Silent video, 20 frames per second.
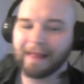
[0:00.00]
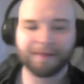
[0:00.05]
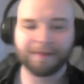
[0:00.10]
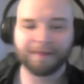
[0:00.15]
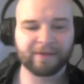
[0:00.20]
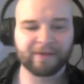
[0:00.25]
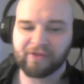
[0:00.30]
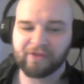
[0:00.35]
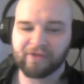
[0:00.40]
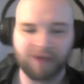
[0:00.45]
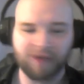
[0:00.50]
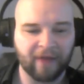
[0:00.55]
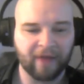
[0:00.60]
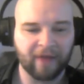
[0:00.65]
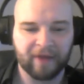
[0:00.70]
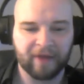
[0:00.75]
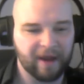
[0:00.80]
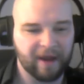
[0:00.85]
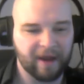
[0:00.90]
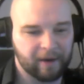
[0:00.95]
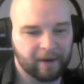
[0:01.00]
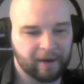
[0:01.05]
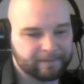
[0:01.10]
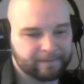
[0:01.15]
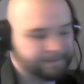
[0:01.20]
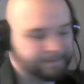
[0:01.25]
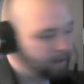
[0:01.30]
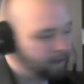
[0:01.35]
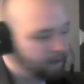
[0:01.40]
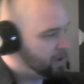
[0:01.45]
This is not the year.
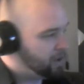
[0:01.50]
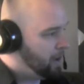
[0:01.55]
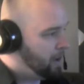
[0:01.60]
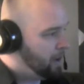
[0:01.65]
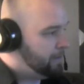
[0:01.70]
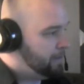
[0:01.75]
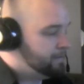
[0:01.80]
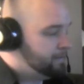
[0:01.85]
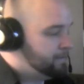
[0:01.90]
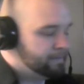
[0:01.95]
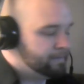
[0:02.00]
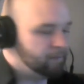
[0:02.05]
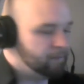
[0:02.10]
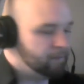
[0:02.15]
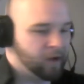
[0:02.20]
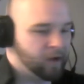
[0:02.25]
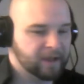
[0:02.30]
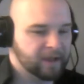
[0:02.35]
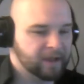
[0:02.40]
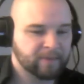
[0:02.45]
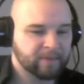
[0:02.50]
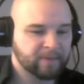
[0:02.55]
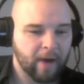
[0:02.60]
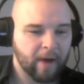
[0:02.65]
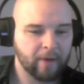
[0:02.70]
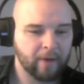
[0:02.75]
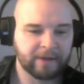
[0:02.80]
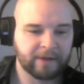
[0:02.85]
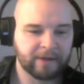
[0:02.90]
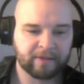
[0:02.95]
I'm sorry. Marquise
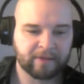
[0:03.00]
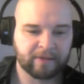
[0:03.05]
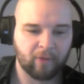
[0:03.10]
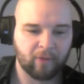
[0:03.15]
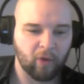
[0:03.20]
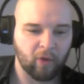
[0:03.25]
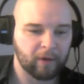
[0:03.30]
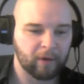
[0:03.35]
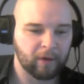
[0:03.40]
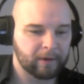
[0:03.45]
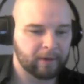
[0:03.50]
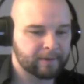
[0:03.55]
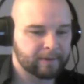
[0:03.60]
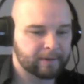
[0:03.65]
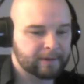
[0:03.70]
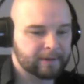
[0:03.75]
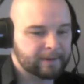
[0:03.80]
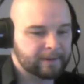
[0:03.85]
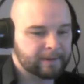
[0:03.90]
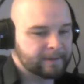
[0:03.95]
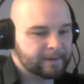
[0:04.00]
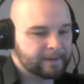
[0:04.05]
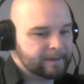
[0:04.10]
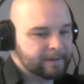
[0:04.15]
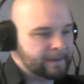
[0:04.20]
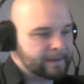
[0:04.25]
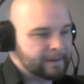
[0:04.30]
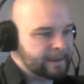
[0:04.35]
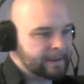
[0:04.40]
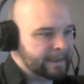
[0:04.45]
Brown is a more
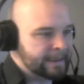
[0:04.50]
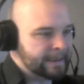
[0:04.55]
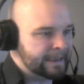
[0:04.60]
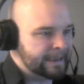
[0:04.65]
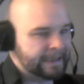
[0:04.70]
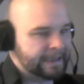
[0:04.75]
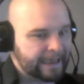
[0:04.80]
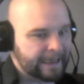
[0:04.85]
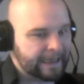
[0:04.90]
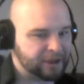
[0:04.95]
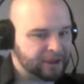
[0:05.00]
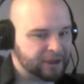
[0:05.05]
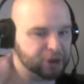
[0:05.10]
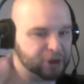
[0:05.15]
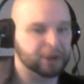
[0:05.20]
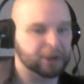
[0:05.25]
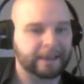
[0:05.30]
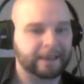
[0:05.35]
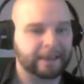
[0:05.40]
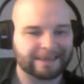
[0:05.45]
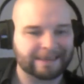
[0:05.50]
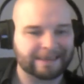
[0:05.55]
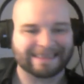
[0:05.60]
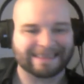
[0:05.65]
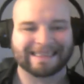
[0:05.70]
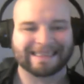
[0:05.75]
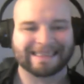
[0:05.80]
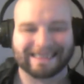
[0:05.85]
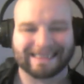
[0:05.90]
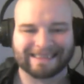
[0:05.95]
get shit
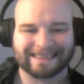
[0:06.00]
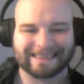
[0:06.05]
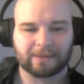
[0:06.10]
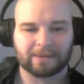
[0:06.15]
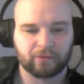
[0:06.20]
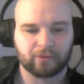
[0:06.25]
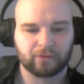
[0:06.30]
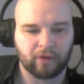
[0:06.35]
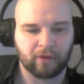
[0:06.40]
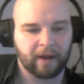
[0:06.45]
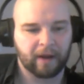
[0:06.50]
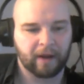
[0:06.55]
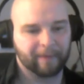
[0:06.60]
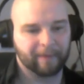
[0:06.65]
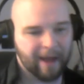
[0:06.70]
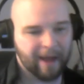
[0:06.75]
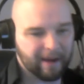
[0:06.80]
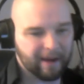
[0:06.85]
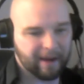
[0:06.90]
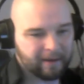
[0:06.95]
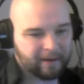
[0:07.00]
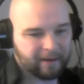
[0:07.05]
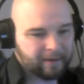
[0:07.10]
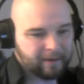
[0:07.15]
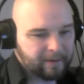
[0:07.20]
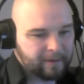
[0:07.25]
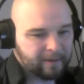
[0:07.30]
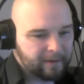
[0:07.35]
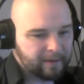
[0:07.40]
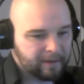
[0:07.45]
done running back.
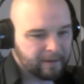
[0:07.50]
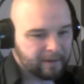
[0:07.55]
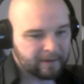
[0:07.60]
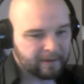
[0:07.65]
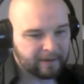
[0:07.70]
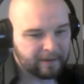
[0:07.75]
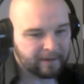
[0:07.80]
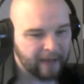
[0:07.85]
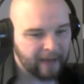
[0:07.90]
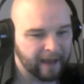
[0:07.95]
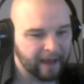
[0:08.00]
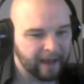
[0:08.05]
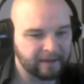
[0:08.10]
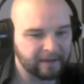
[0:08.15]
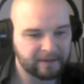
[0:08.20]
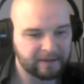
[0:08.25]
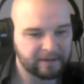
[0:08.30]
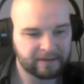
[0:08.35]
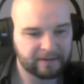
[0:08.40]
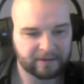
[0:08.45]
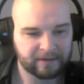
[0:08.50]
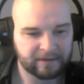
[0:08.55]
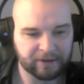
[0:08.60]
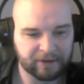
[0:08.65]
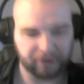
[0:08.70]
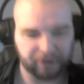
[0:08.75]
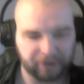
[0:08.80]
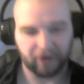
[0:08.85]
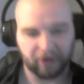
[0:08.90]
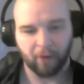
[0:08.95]
And
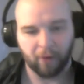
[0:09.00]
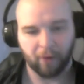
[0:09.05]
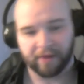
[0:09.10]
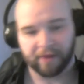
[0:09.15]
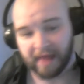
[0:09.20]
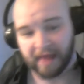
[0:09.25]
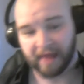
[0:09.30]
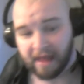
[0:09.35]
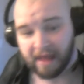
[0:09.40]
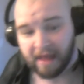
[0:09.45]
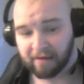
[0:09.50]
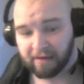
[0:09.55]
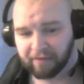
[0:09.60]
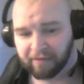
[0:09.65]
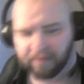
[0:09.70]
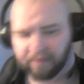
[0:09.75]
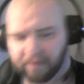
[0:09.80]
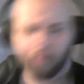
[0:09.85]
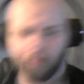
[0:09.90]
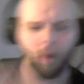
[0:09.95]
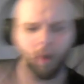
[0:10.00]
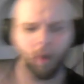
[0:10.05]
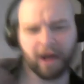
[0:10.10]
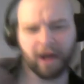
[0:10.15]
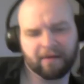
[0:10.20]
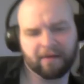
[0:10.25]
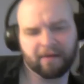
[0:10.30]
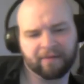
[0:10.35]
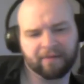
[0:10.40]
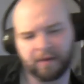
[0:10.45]
you could go with what
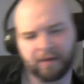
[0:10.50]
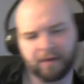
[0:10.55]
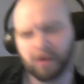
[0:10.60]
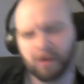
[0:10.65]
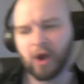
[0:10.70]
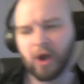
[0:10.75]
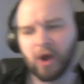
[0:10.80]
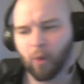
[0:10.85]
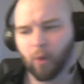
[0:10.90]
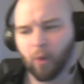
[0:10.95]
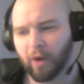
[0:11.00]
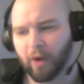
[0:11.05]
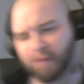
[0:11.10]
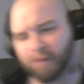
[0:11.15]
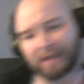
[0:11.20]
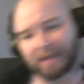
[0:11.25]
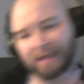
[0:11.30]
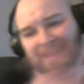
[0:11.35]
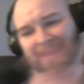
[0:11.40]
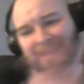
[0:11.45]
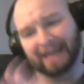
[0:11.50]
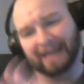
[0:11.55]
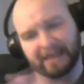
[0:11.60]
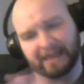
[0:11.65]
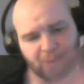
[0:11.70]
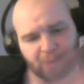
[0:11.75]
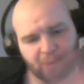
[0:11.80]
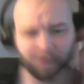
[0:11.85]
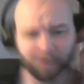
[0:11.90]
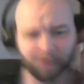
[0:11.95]
if we did
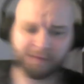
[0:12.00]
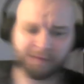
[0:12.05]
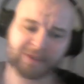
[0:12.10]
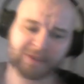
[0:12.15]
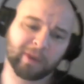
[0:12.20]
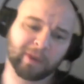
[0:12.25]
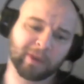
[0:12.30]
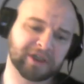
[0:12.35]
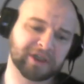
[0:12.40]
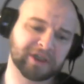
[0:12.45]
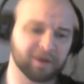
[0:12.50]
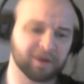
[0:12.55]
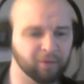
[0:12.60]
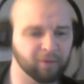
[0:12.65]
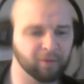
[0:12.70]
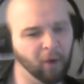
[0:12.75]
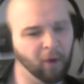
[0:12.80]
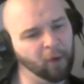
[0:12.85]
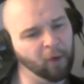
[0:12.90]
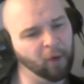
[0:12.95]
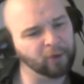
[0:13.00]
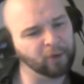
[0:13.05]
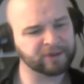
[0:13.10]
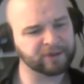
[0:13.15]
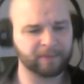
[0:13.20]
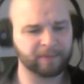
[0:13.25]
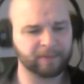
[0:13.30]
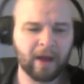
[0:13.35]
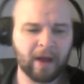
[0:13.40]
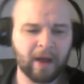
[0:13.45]
this? What if we switched the roles
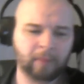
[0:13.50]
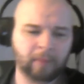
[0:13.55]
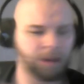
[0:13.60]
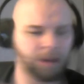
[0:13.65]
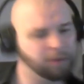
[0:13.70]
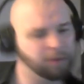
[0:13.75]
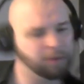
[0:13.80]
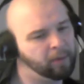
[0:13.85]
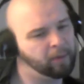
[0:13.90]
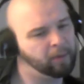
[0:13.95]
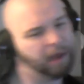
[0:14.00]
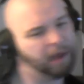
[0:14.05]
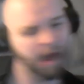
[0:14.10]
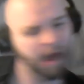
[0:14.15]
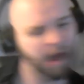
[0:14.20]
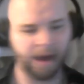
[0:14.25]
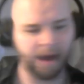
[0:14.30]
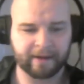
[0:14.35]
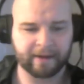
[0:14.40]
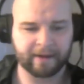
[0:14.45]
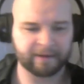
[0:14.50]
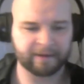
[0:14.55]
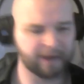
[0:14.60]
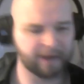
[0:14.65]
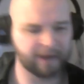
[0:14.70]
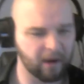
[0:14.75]
and blah blah blah, and